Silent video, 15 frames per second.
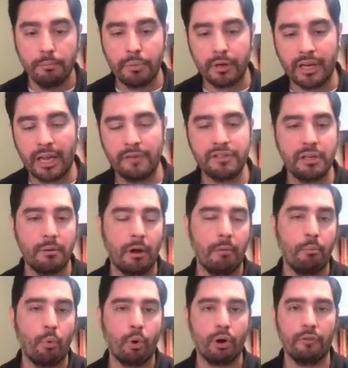but gives it a
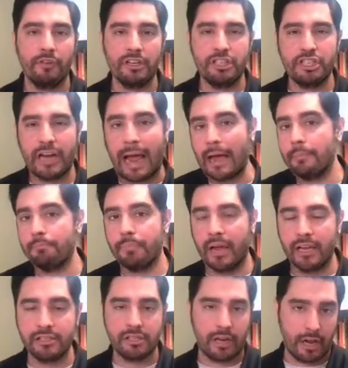more of a
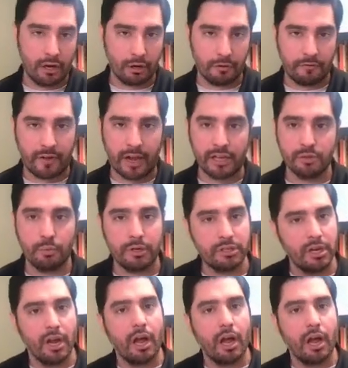chat-based interface, which